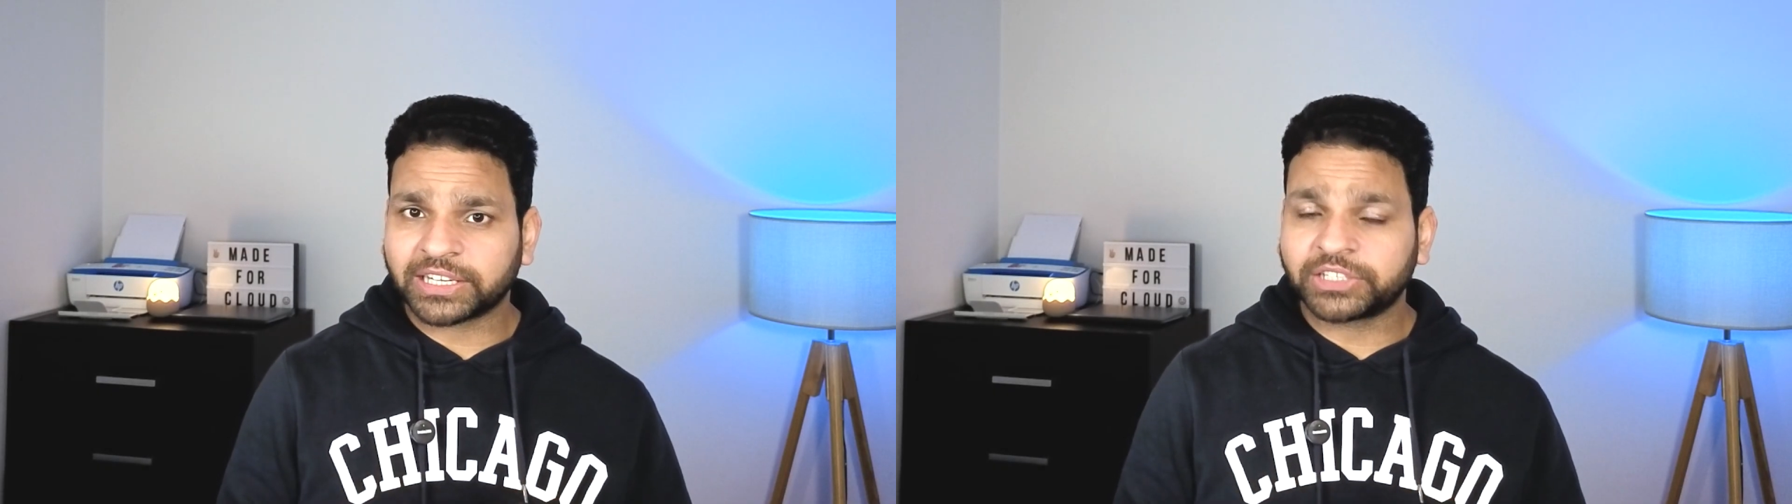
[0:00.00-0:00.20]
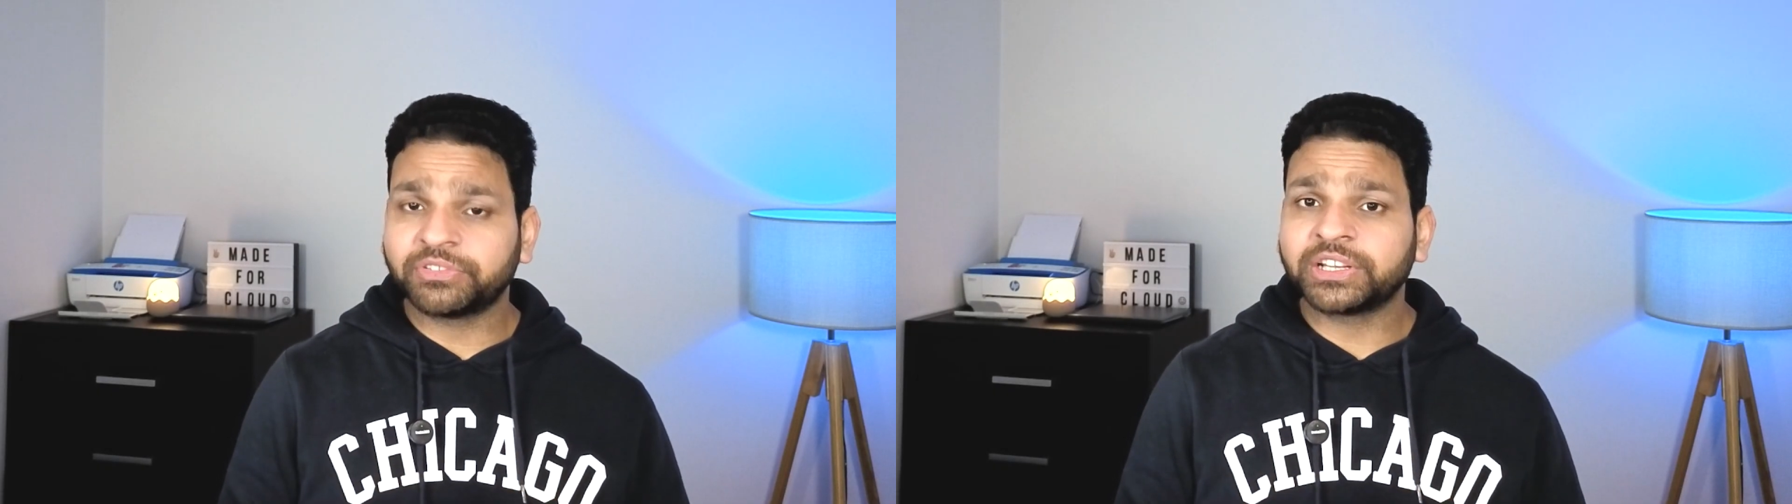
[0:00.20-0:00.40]

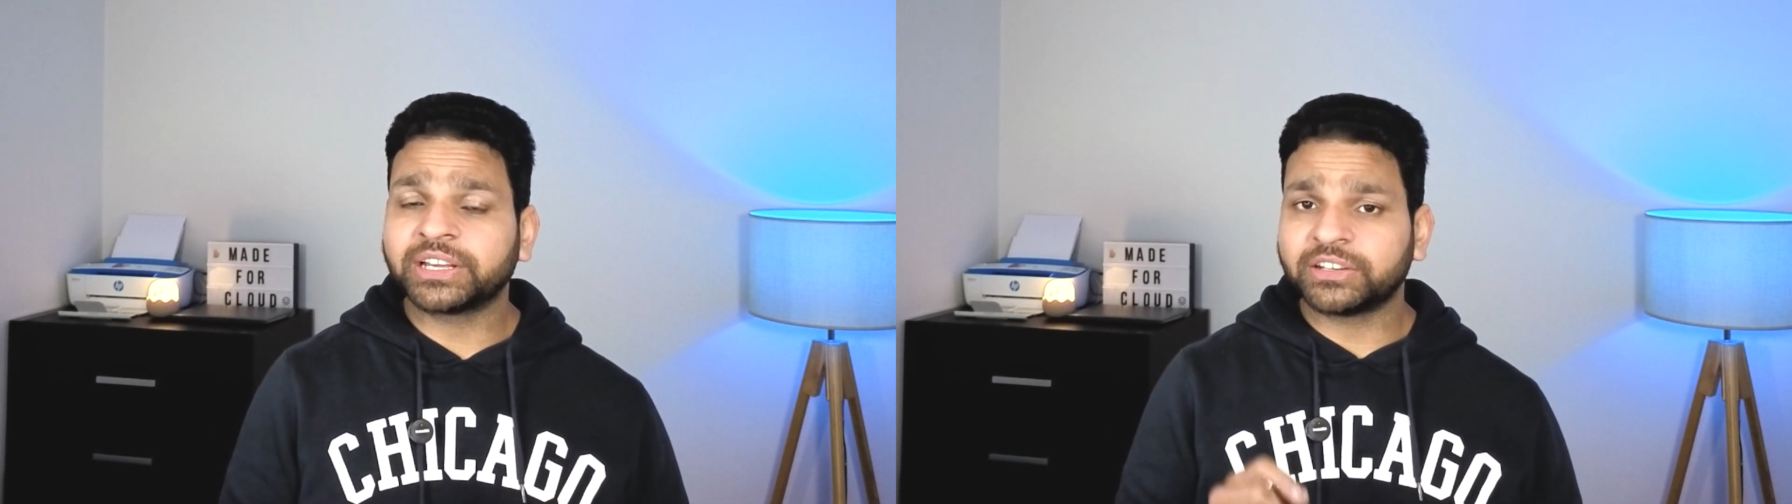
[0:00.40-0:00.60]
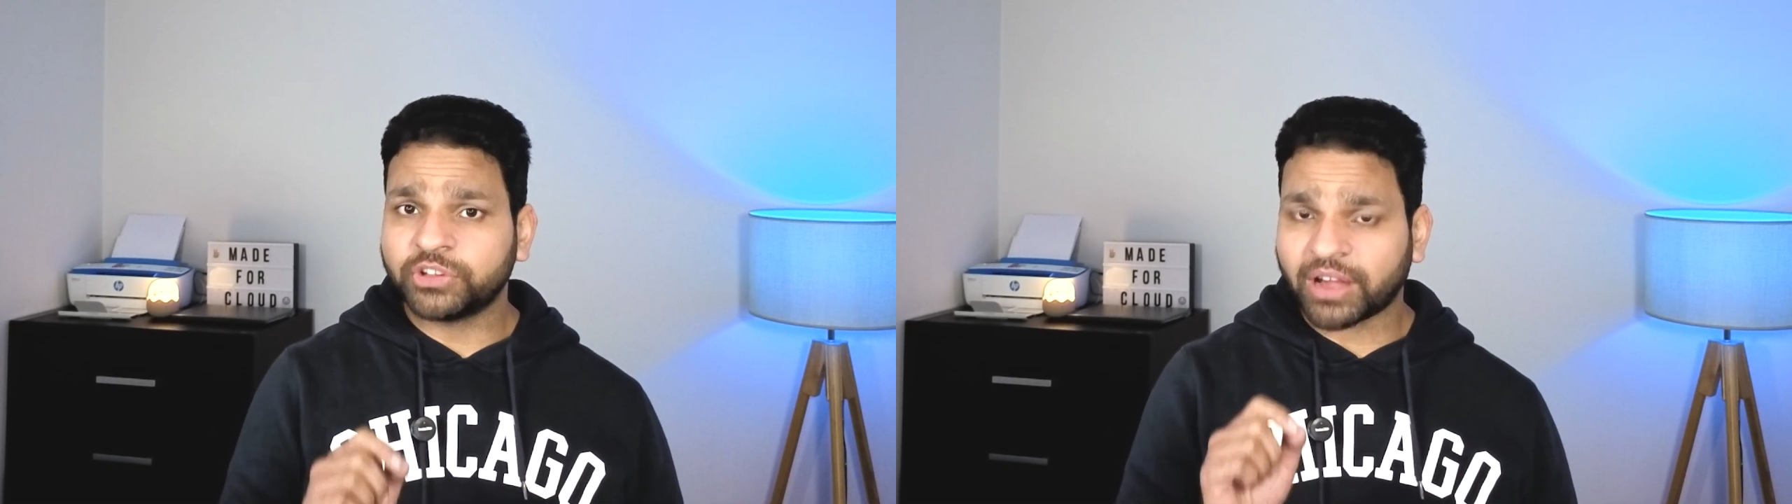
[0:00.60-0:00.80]

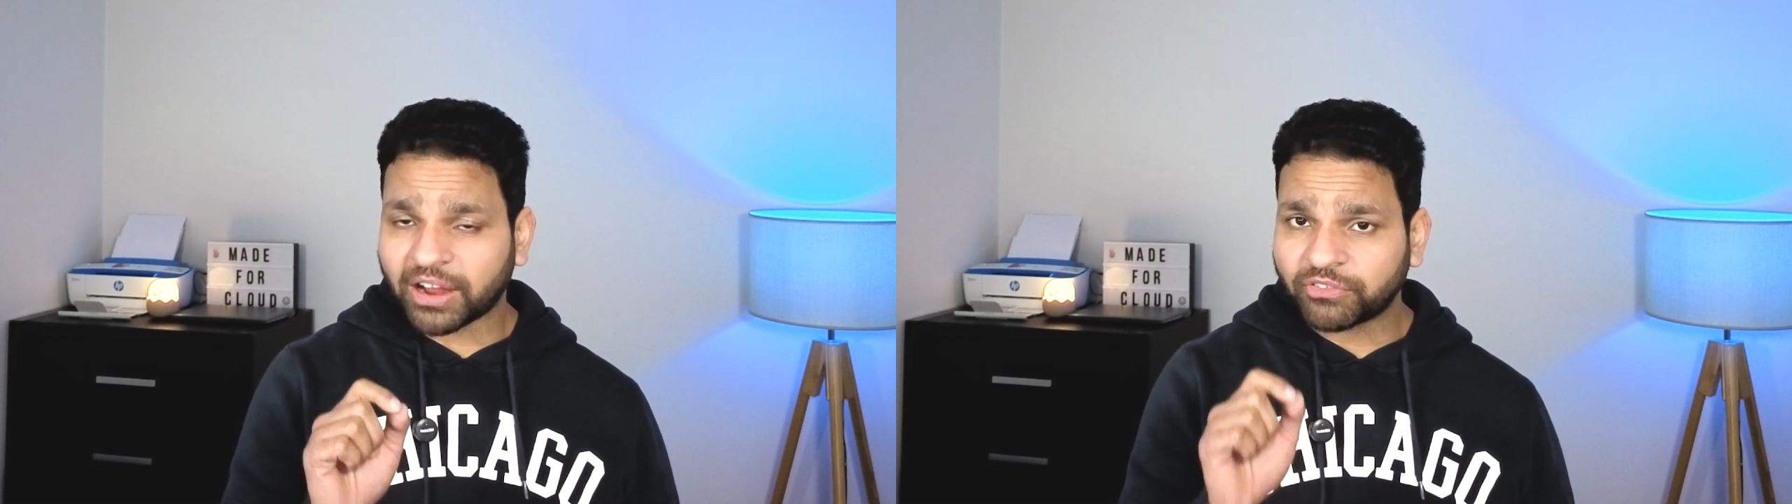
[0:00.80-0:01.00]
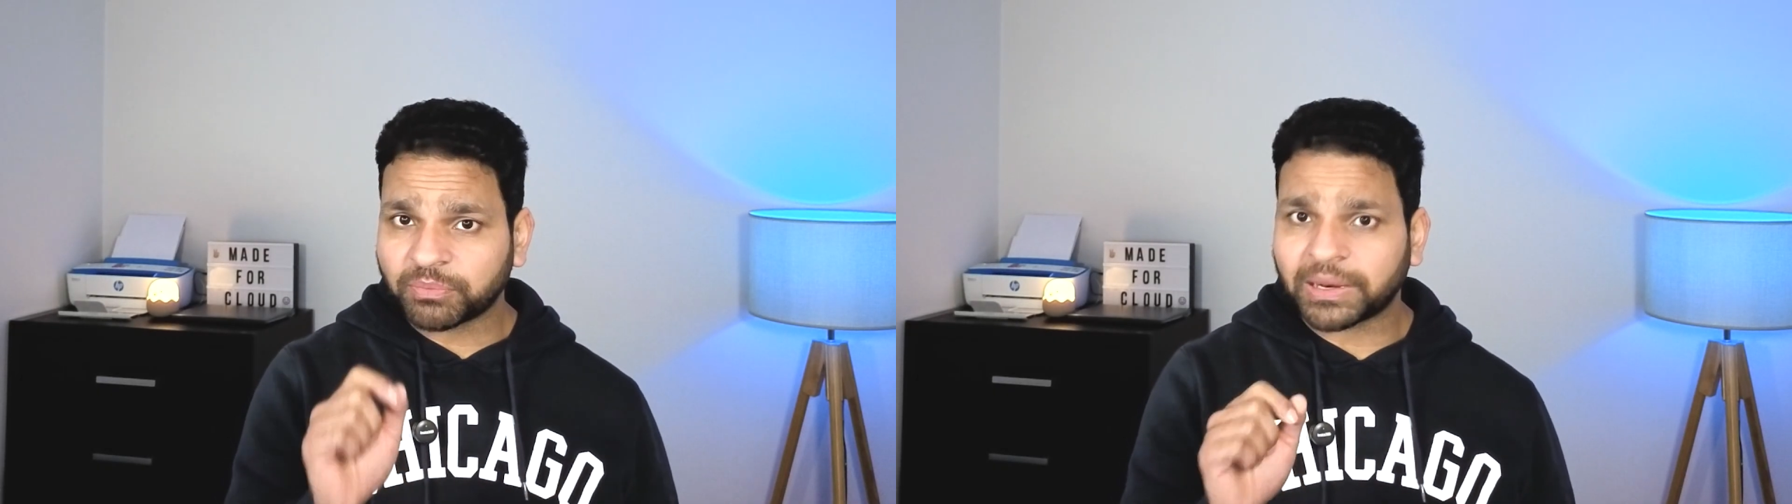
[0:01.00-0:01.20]
connectivity and you
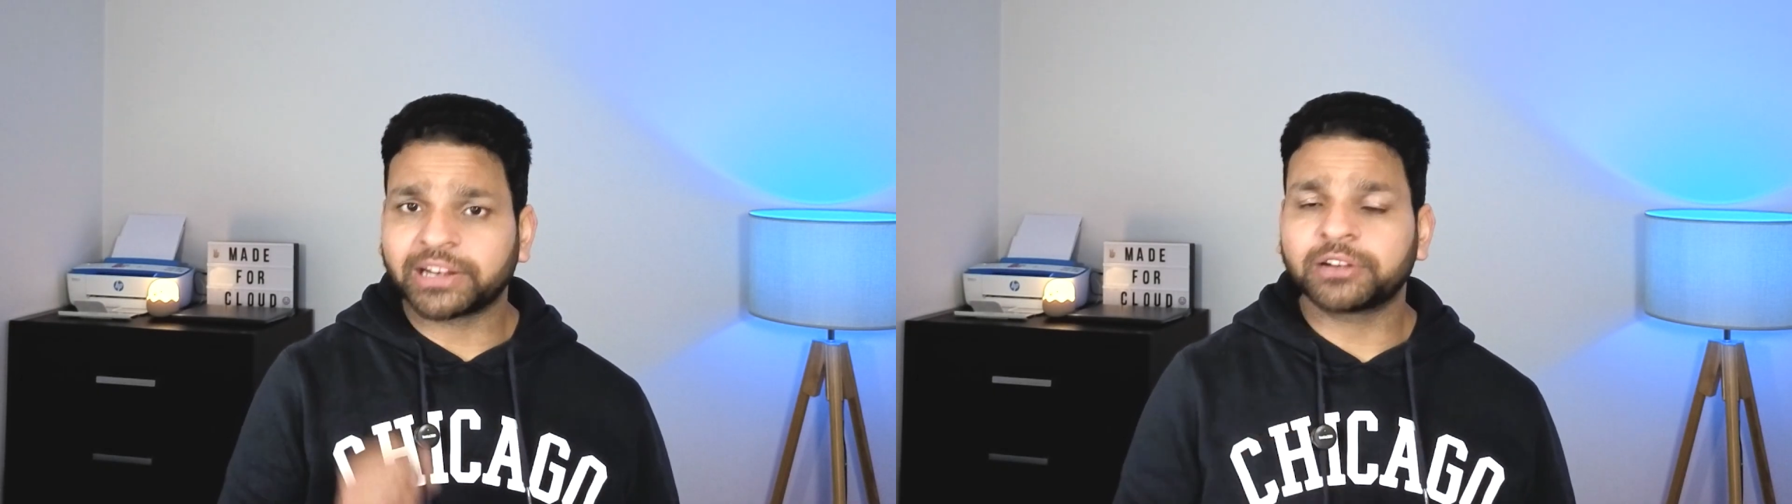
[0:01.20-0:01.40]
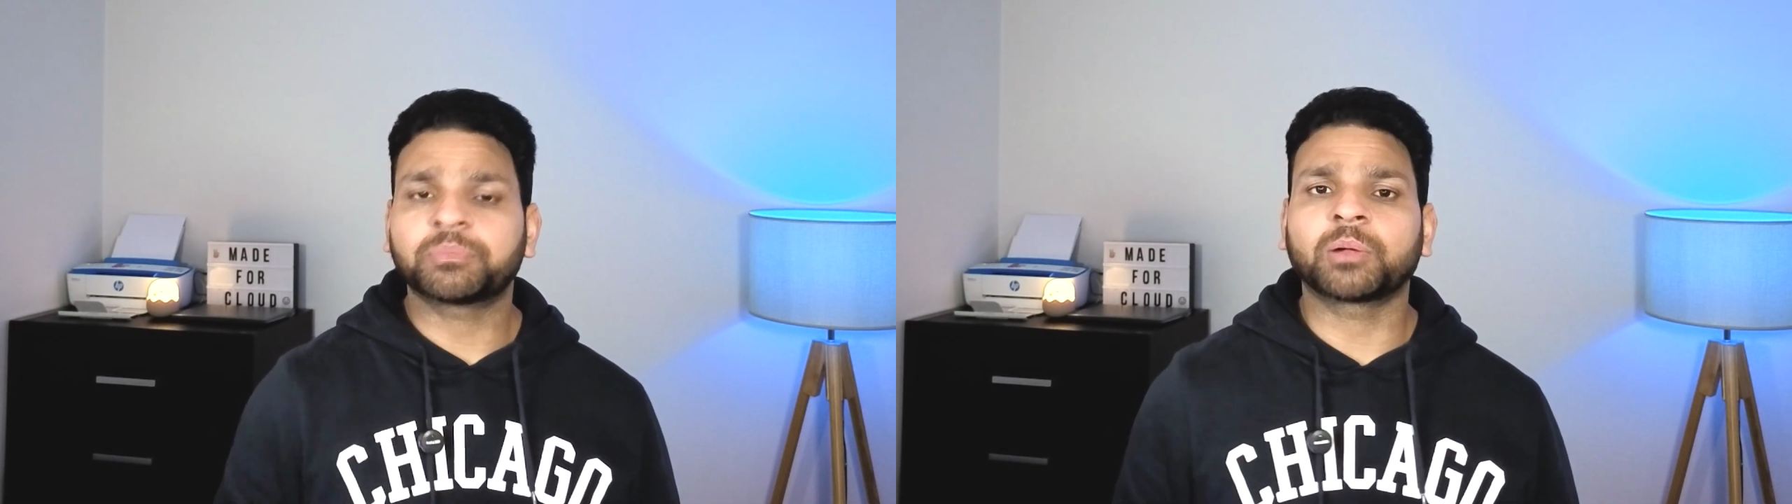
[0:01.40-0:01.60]
have to
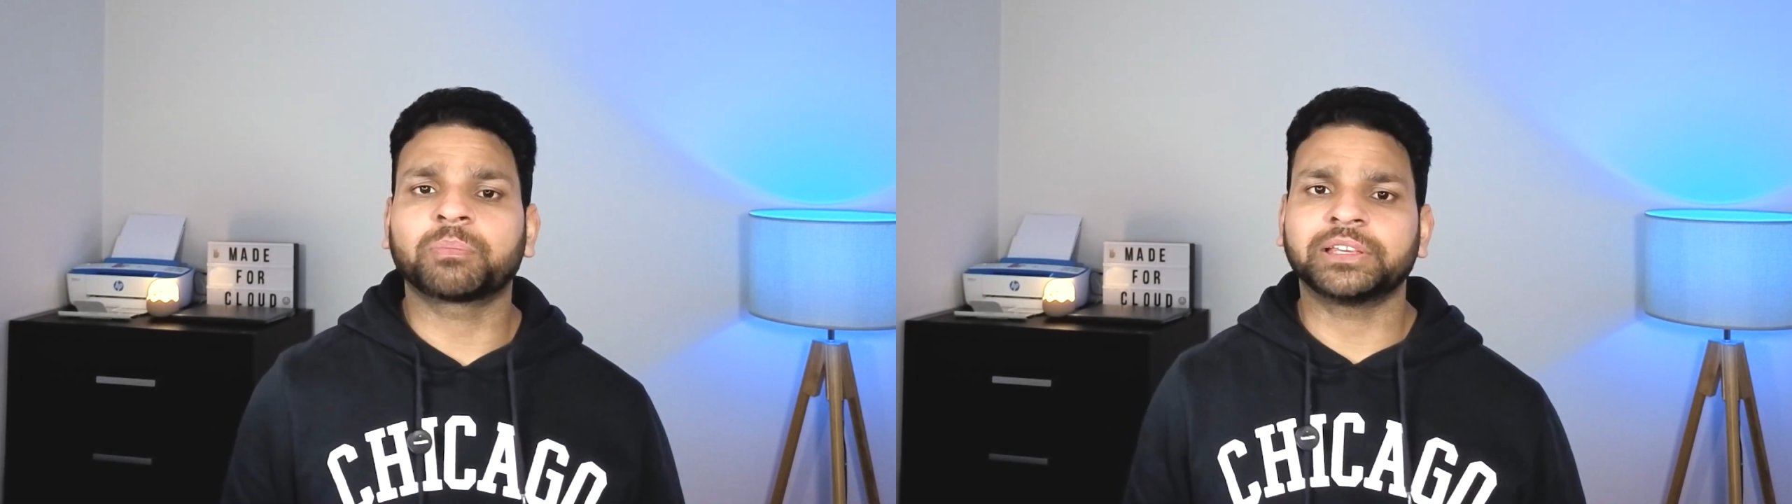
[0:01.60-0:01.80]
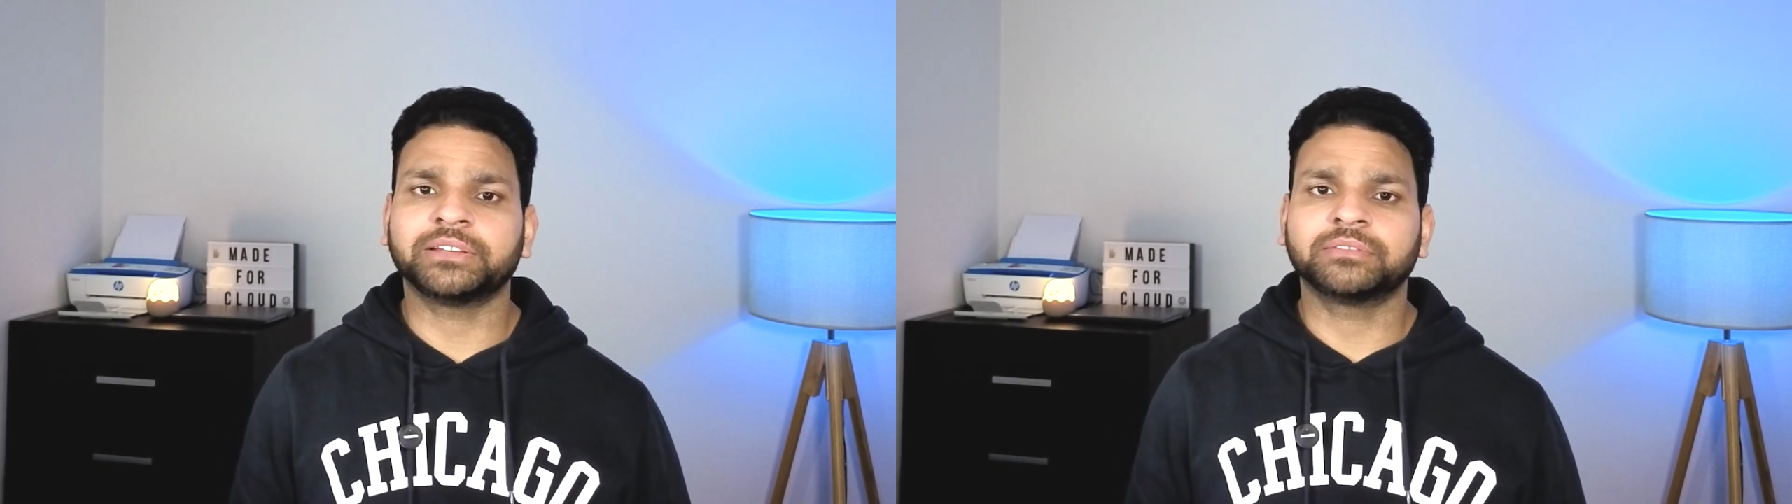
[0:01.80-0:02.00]
plan it
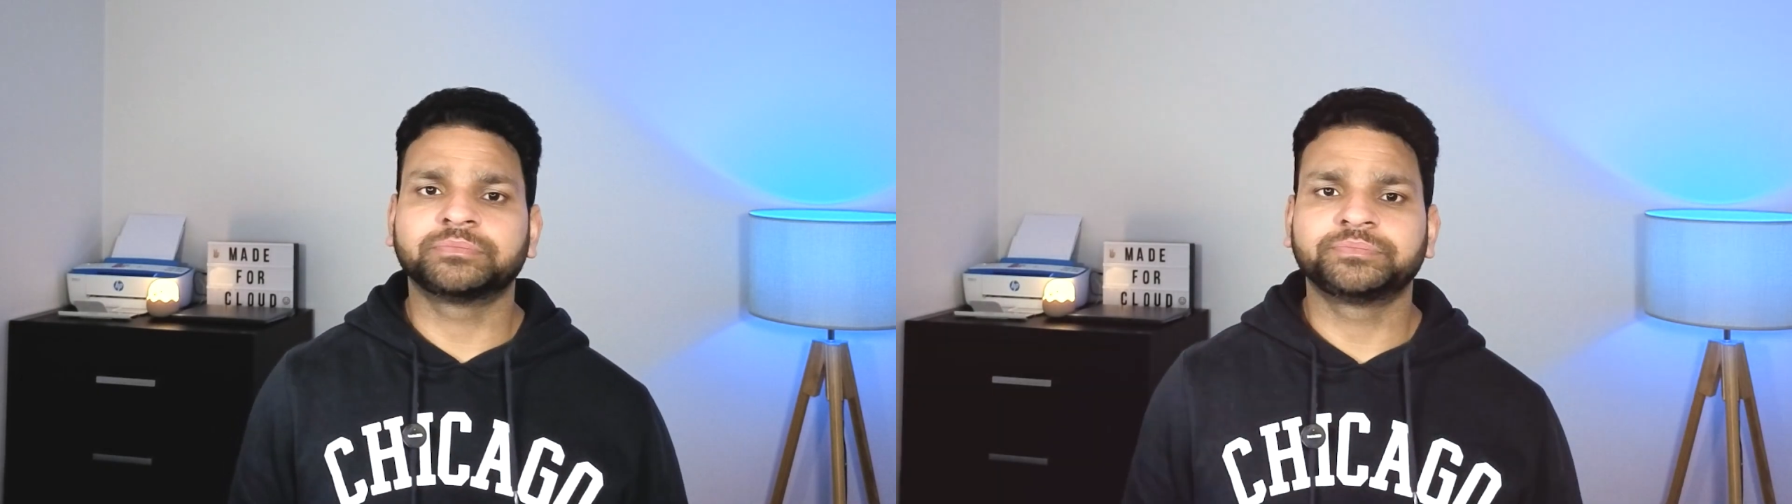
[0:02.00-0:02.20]
properly.